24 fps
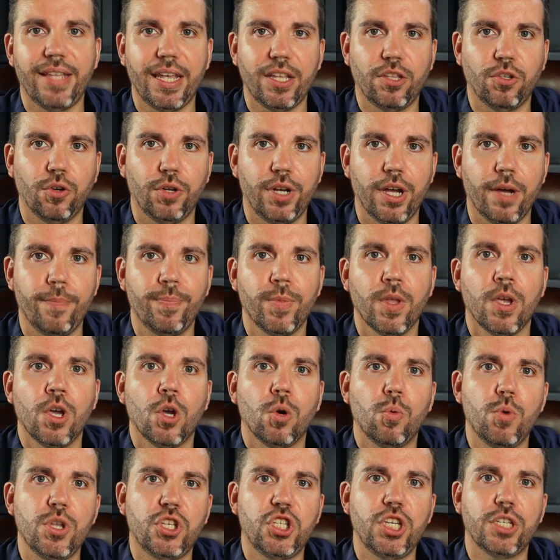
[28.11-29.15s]
Daytona,
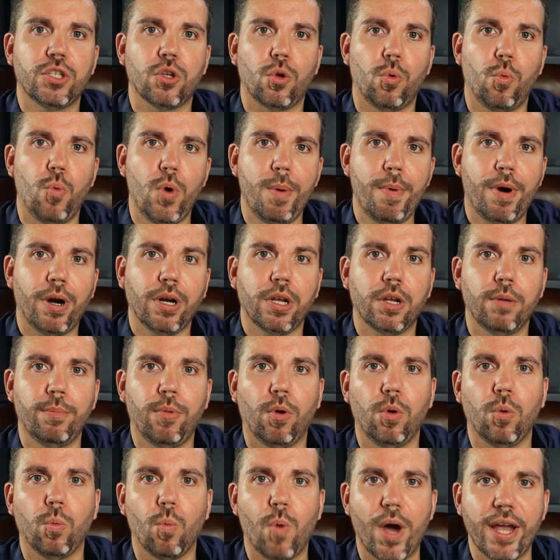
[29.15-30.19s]
which is a
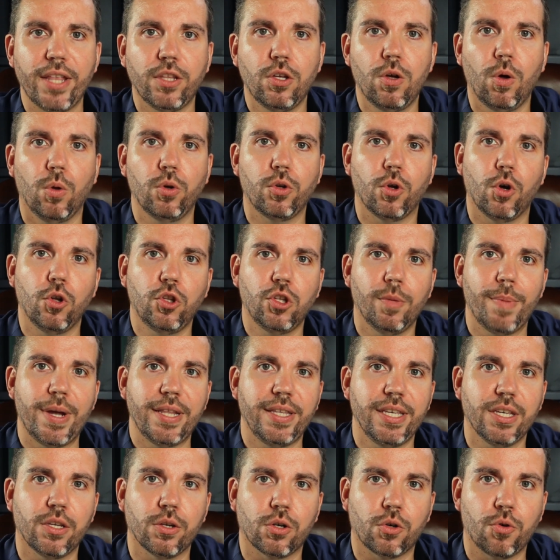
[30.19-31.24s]
remarkable white gold
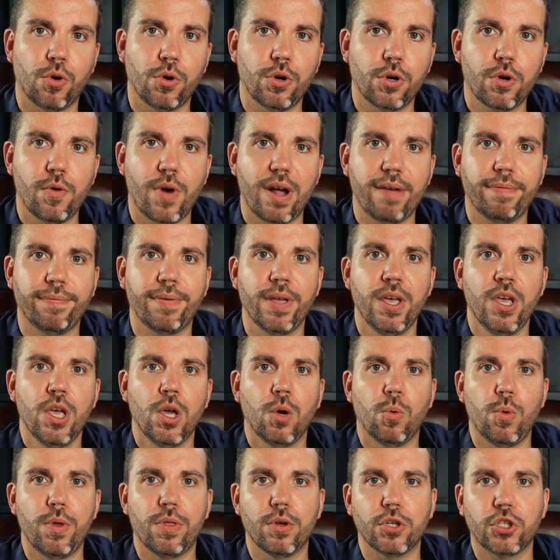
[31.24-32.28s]
automatic chronograph
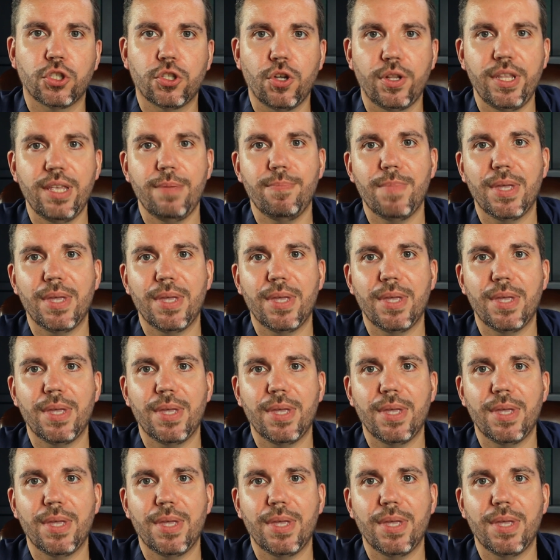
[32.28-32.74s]
with a stunning